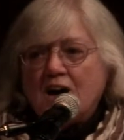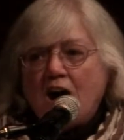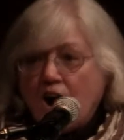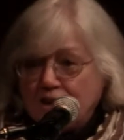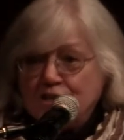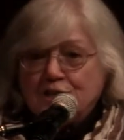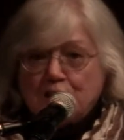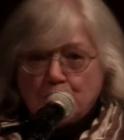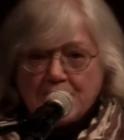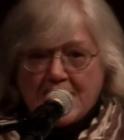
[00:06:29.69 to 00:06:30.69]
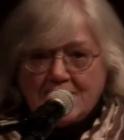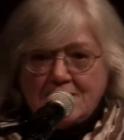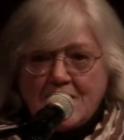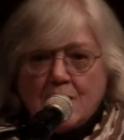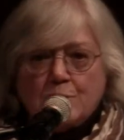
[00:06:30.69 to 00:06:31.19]
hard to
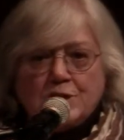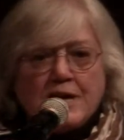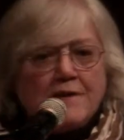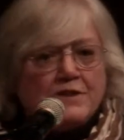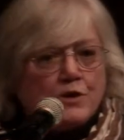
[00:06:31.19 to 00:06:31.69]
locate, which gave it